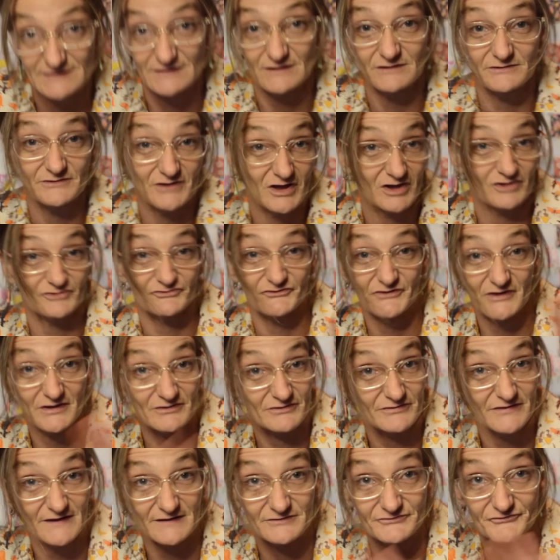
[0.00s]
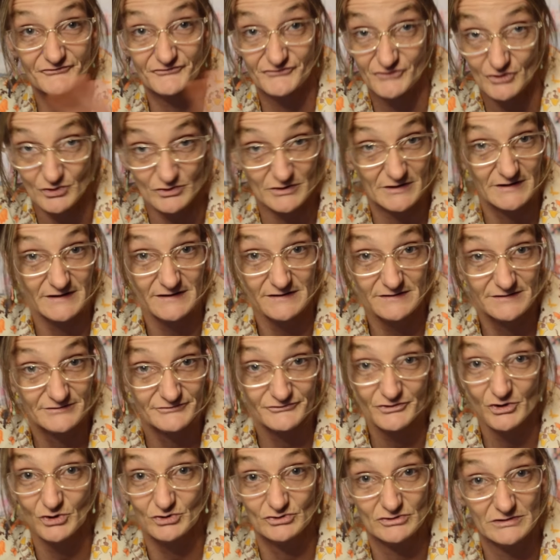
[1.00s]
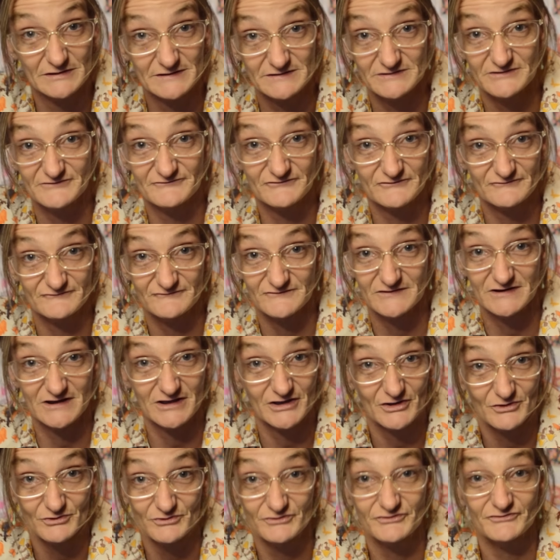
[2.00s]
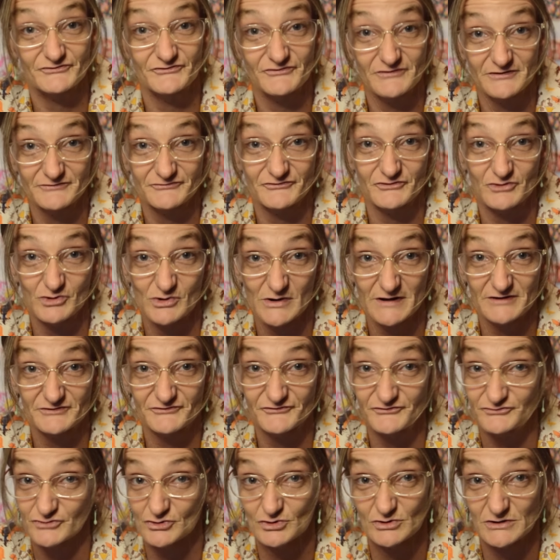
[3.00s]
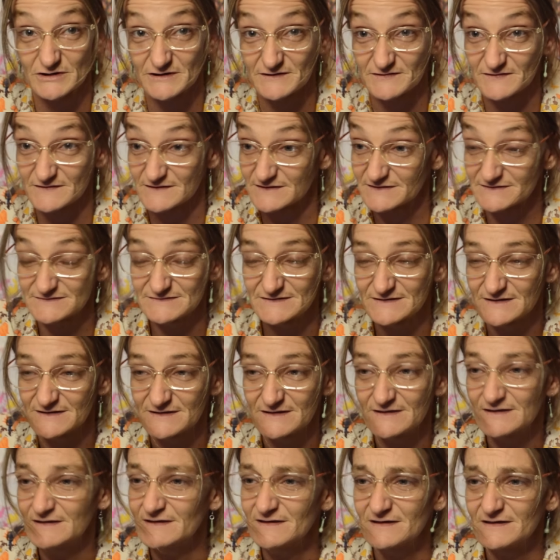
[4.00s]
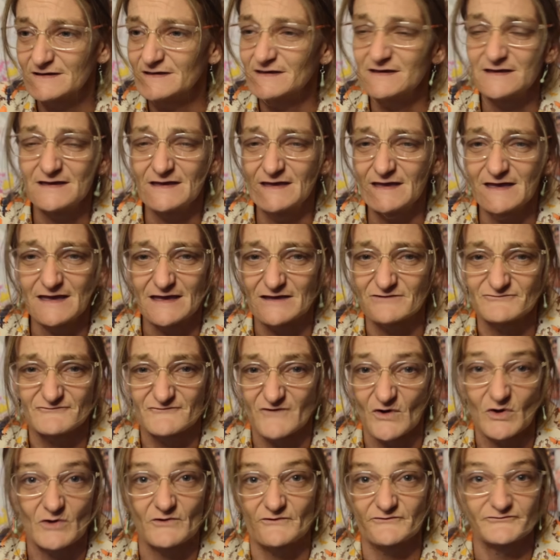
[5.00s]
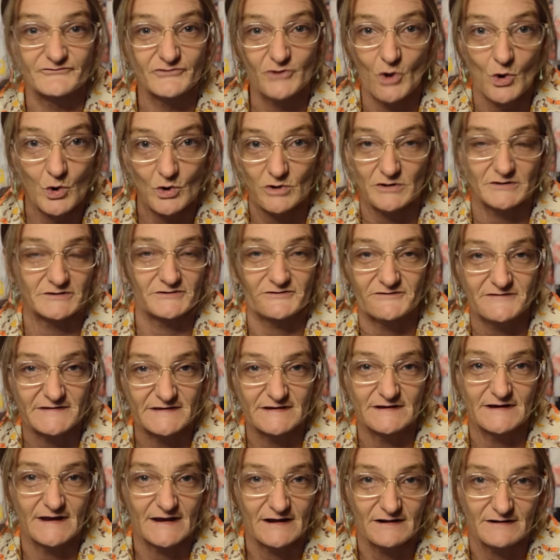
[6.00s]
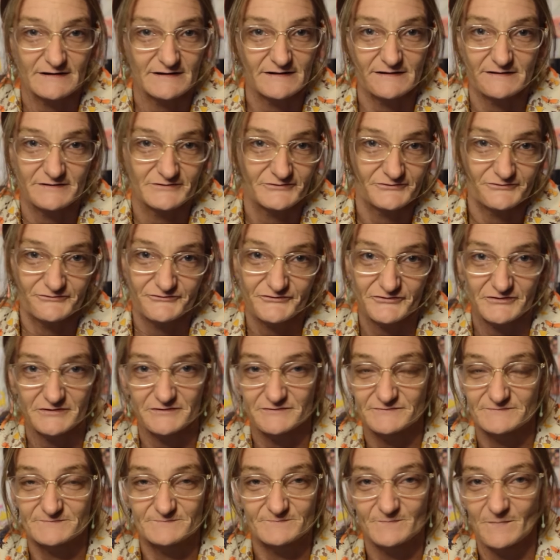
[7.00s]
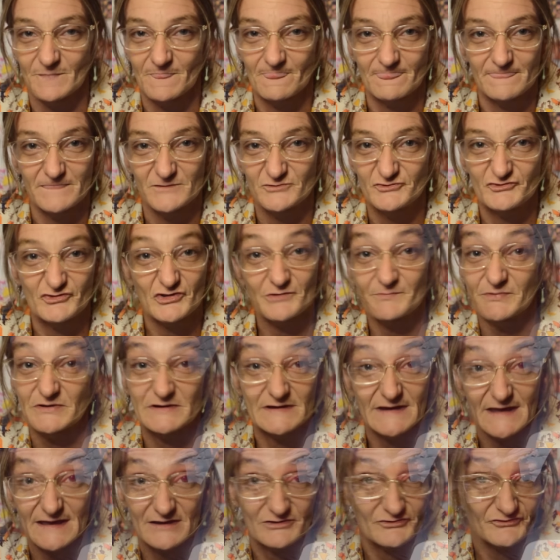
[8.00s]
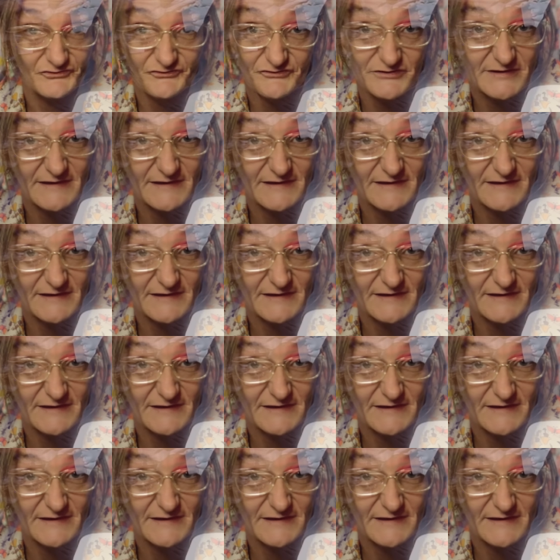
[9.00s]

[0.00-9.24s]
And I'll, I'll tell that story in a totally different video, because that's a great story that involves quarantine areas and Chippendale's